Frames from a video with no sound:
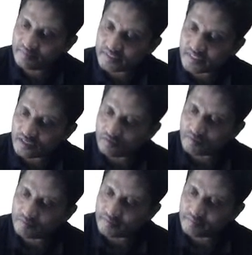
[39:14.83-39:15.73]
as A
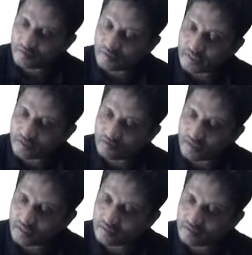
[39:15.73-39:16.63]
comma B belonging to
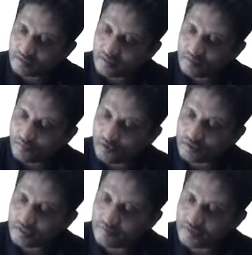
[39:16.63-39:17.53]
R. Or
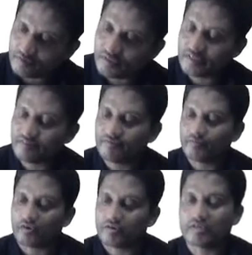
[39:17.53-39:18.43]
if and only if
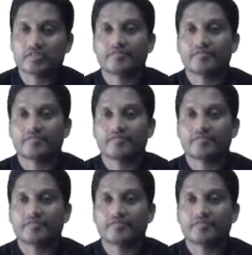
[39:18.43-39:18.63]
modulus of